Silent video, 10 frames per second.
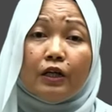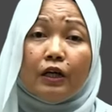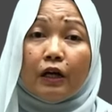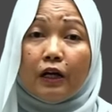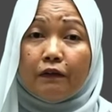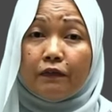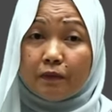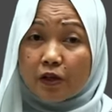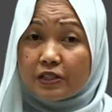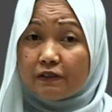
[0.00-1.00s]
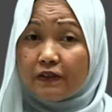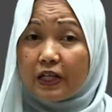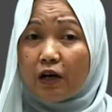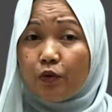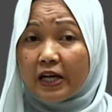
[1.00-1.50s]
Uh, from conserving
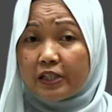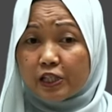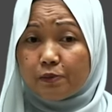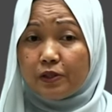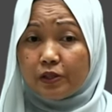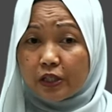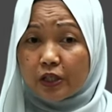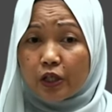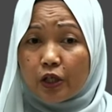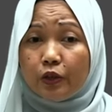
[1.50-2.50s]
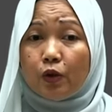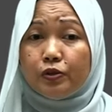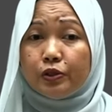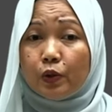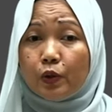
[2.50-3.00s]
our heritage building, it
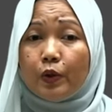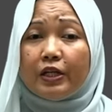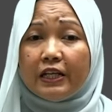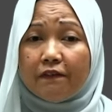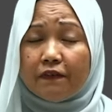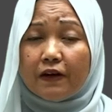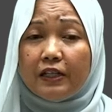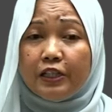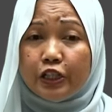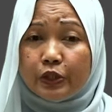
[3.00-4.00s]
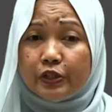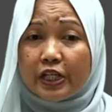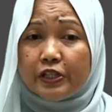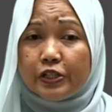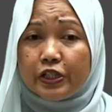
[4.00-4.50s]
also gives a new
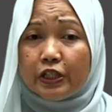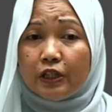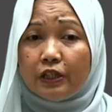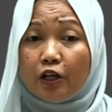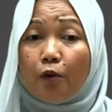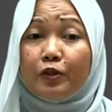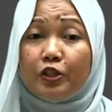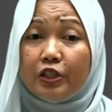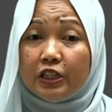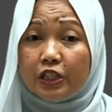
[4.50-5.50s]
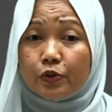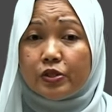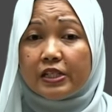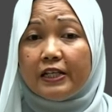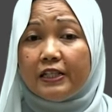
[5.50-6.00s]
generation the opportunity to
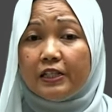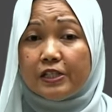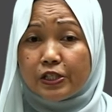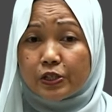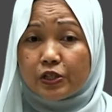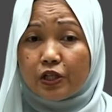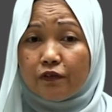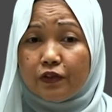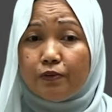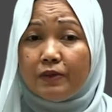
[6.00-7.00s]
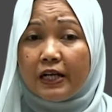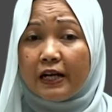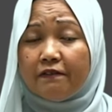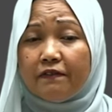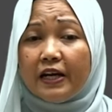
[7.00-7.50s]
study the history of human
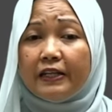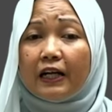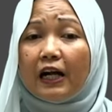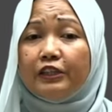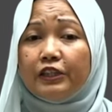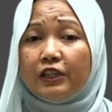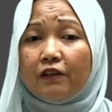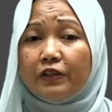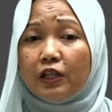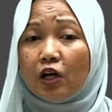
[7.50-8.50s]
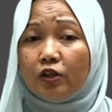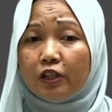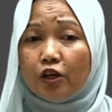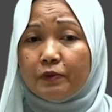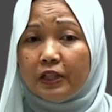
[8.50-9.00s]
life and the culture of the local
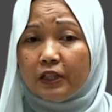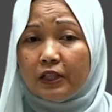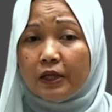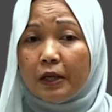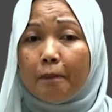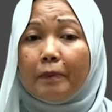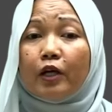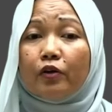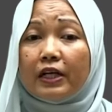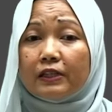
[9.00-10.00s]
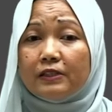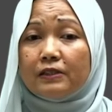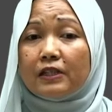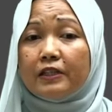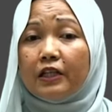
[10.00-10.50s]
community by conducting
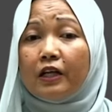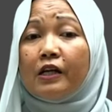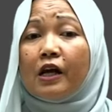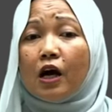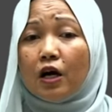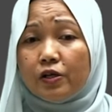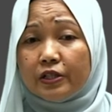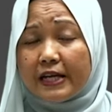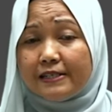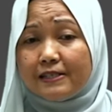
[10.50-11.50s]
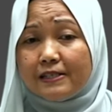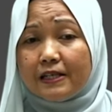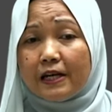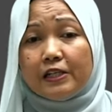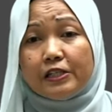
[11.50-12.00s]
study on existing
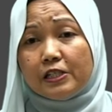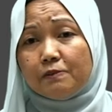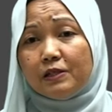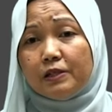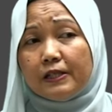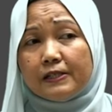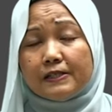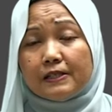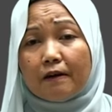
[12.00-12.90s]
heritage buildings.